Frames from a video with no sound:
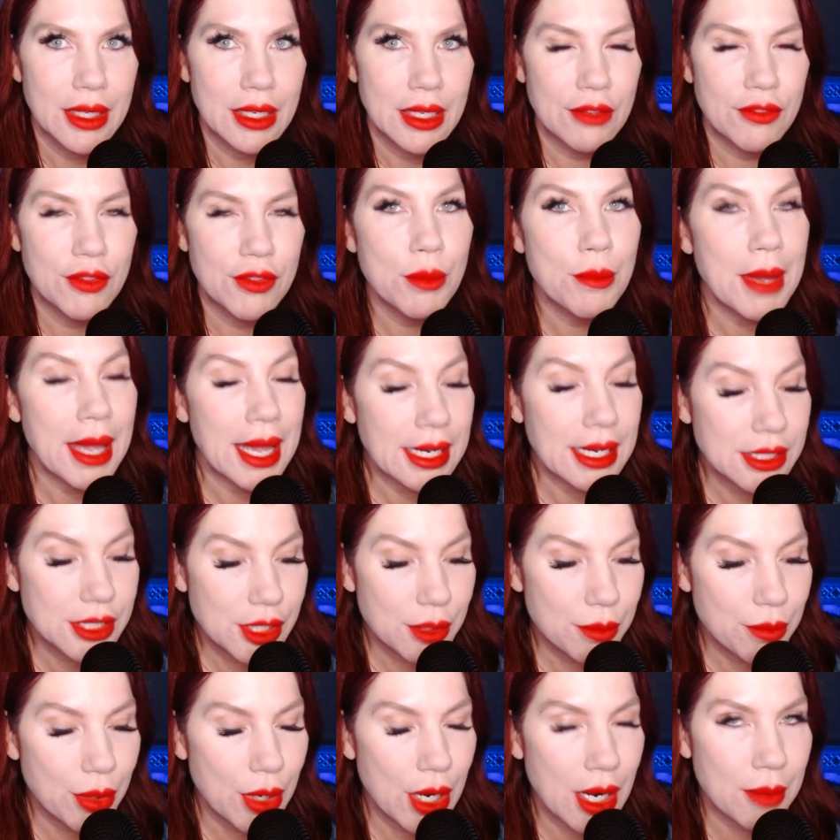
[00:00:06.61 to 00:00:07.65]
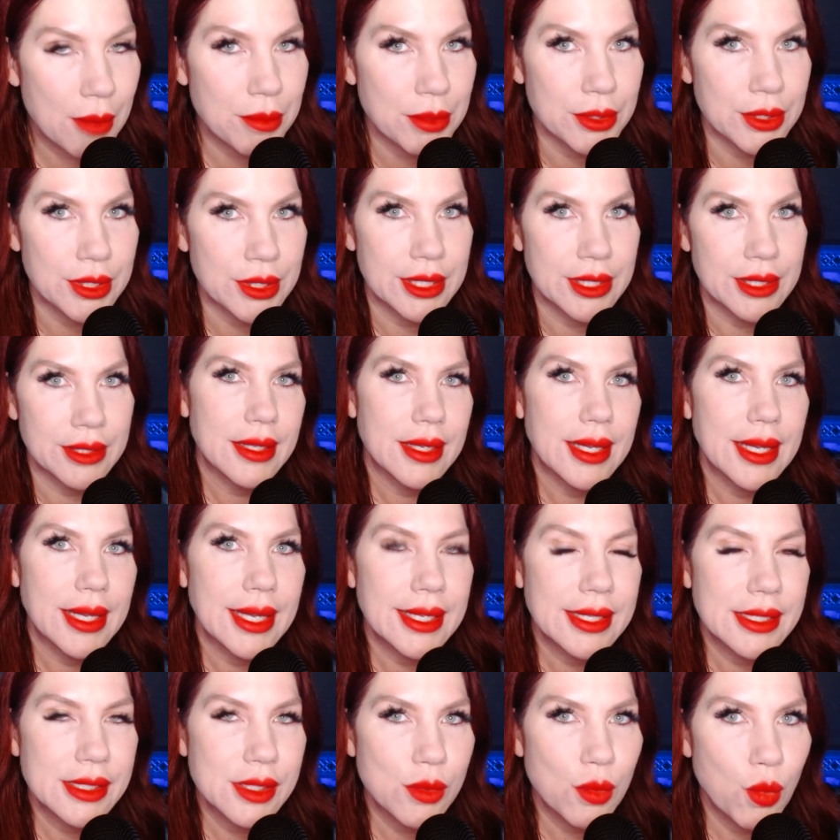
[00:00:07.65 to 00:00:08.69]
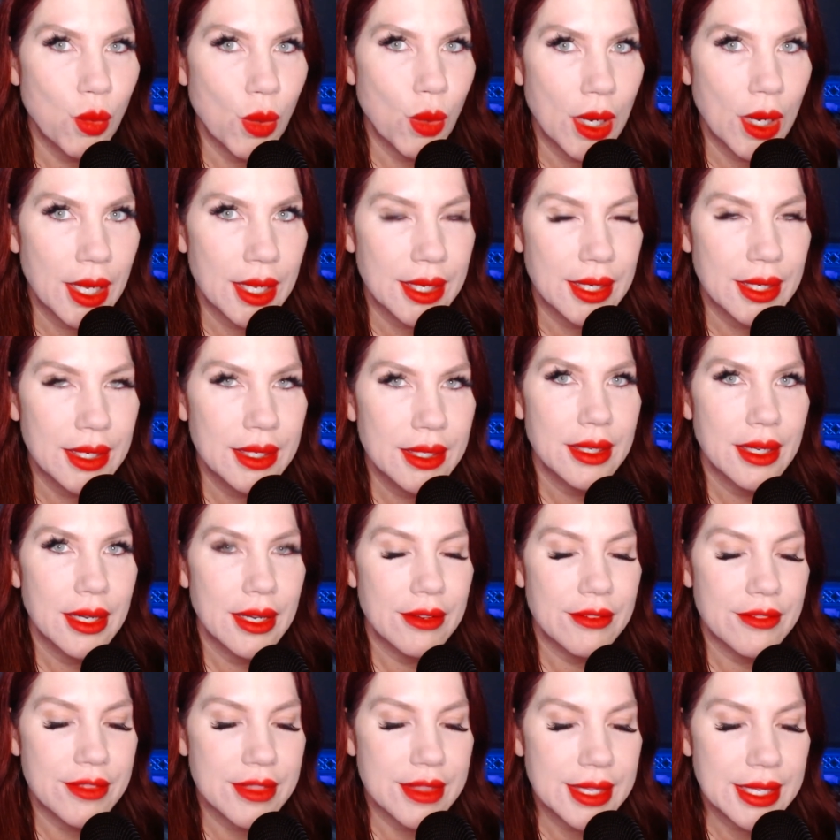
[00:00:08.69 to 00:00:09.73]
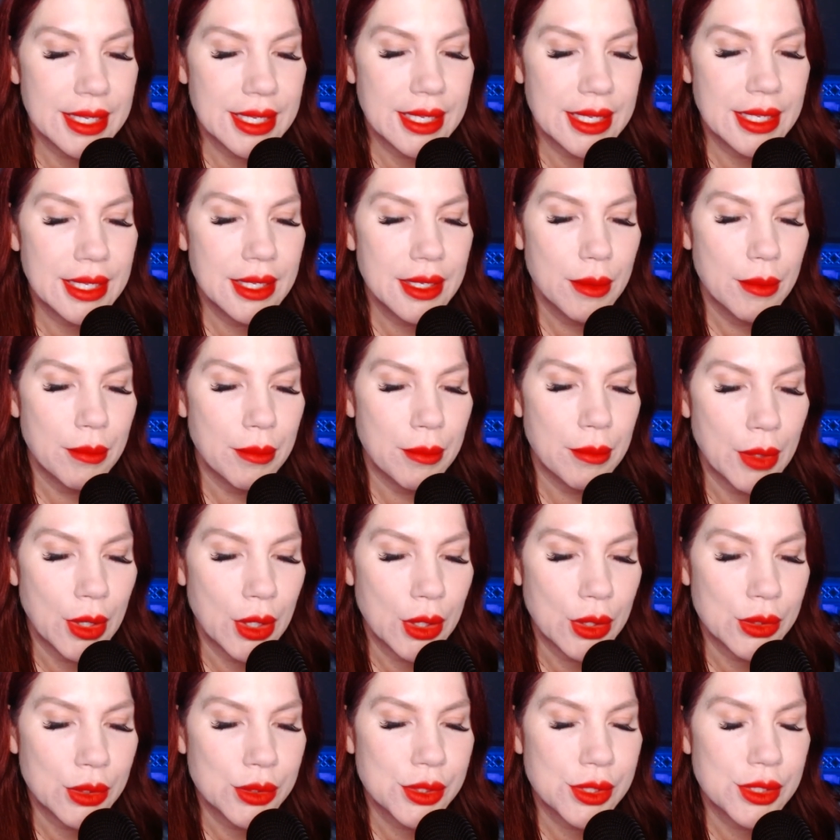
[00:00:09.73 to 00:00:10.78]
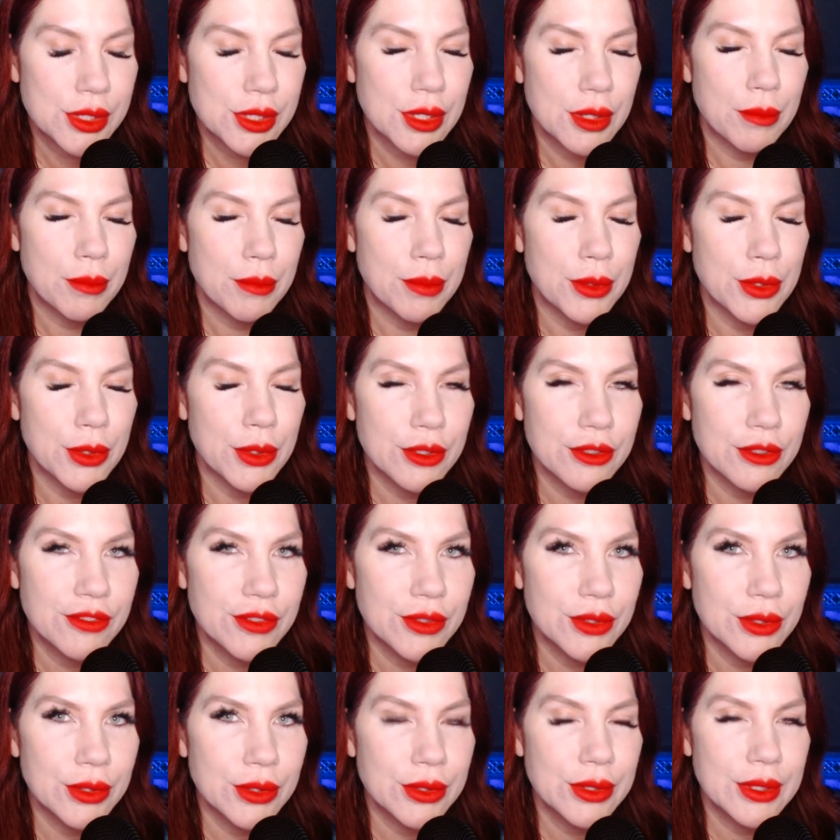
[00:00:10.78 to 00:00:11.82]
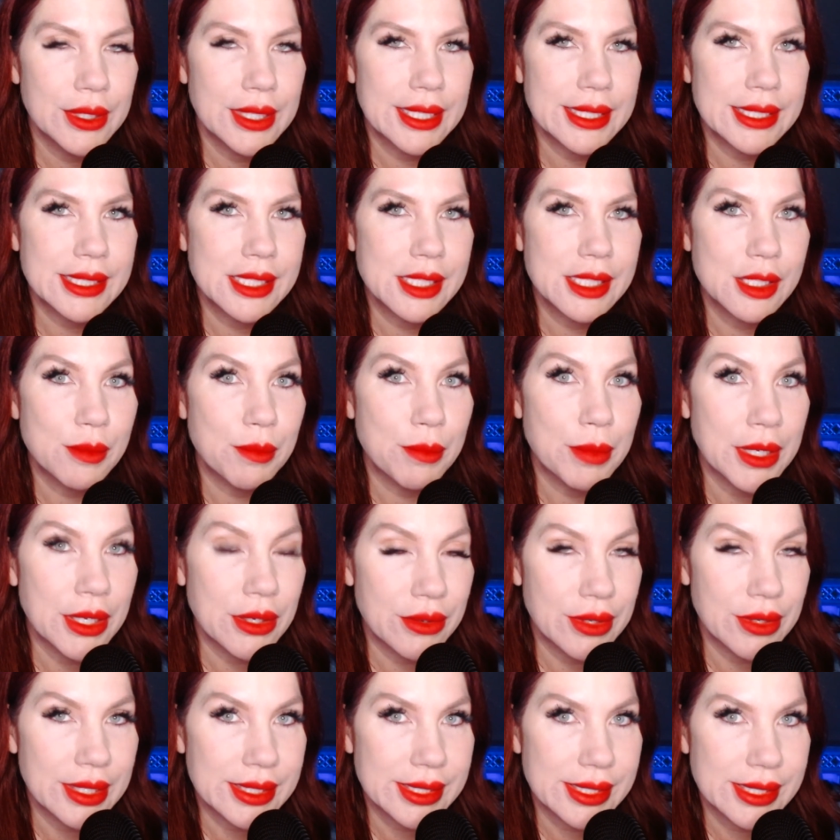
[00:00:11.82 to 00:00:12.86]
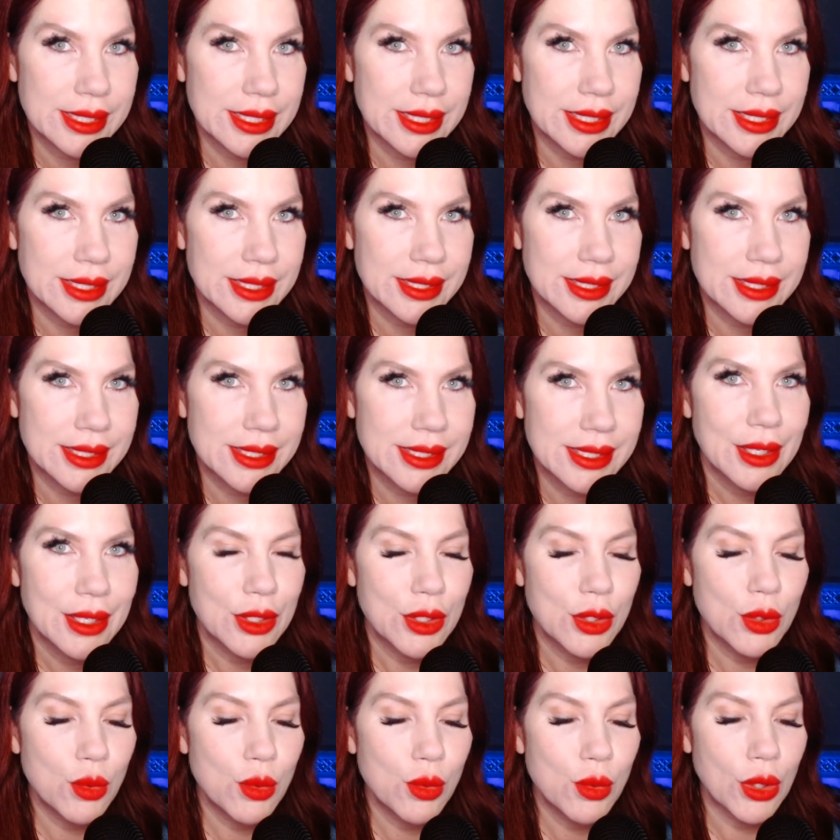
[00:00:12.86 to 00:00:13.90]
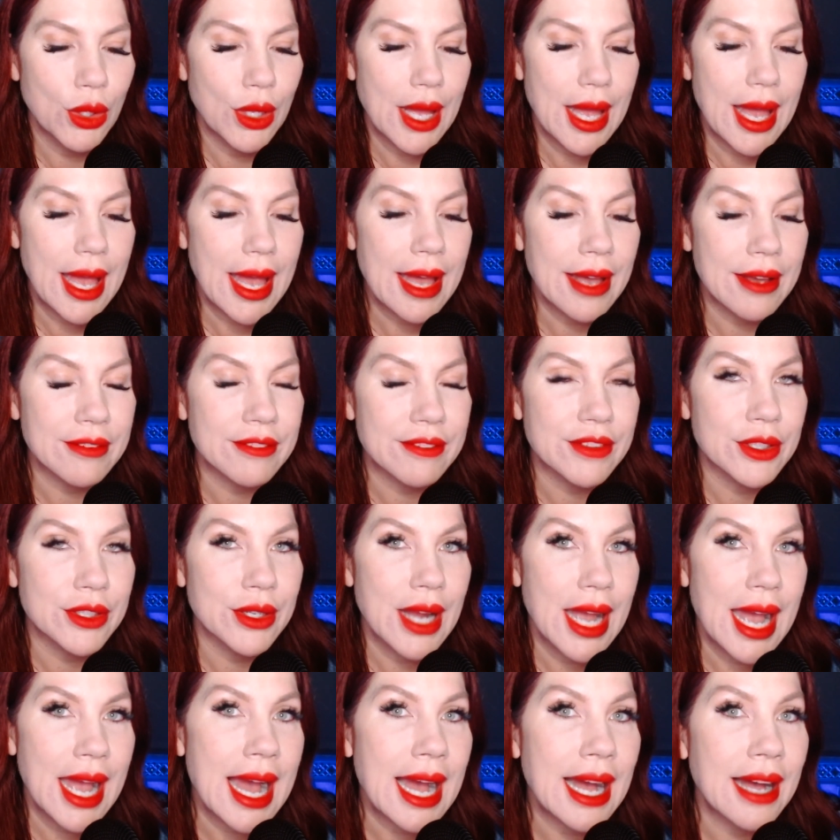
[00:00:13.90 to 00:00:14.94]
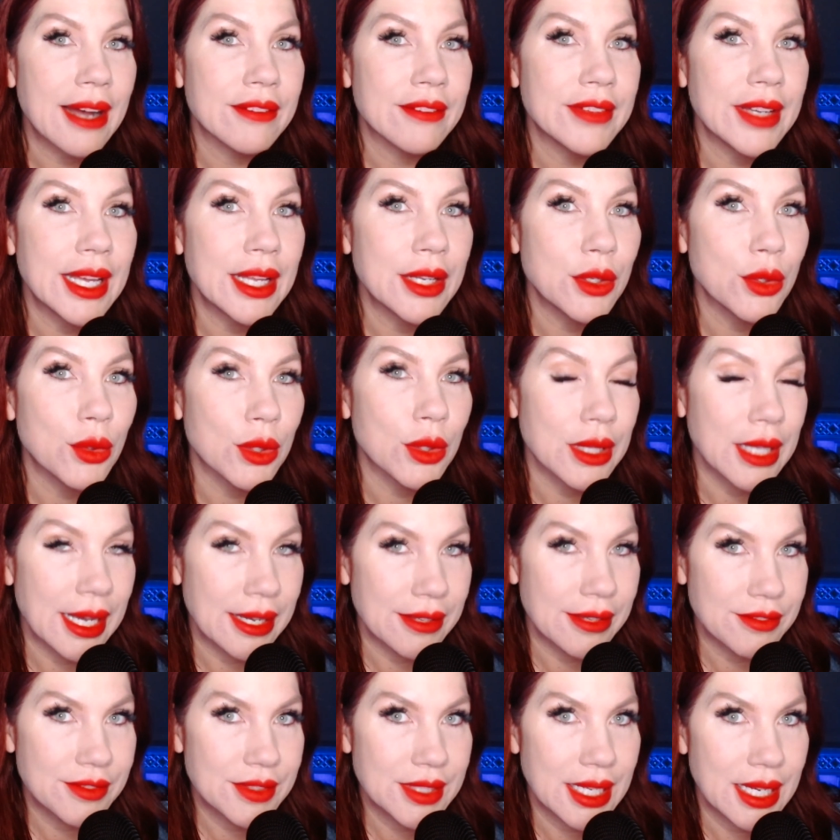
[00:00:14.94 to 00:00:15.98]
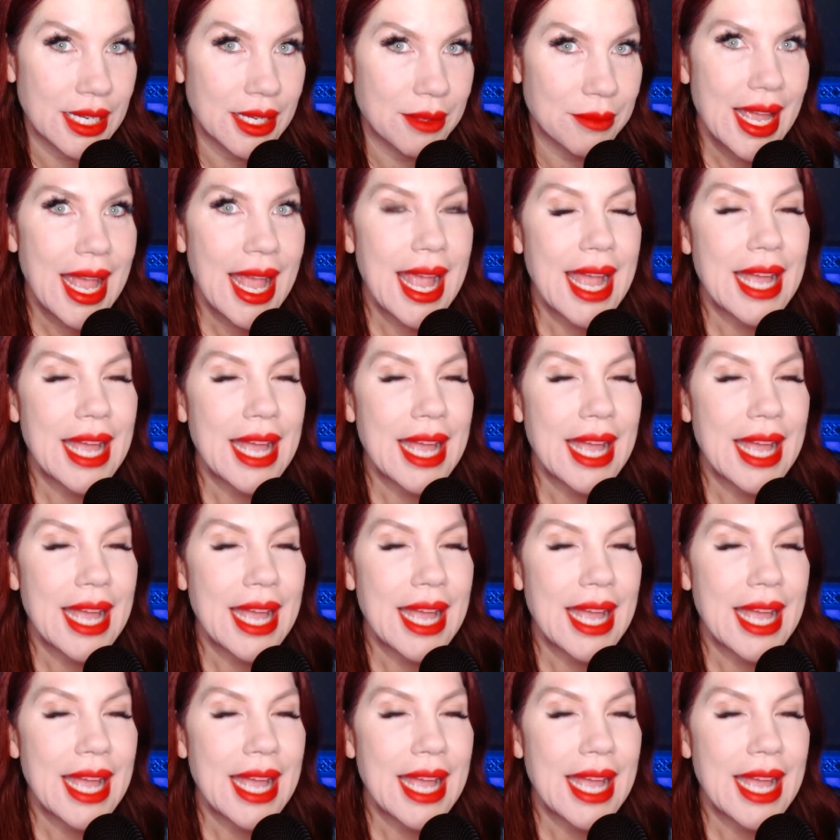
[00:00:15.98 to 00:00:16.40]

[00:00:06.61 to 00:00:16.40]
And if you manage it properly, it is one of the most beautiful experiences you will ever have in your lifetime.